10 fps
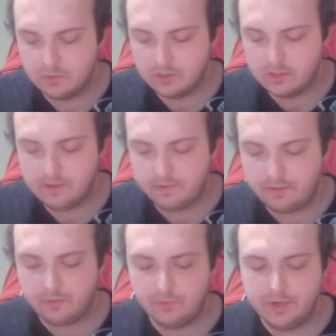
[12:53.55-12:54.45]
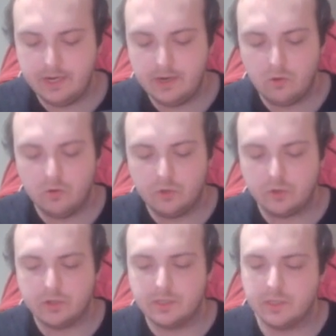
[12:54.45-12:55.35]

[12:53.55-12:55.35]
We still have 3 Ultras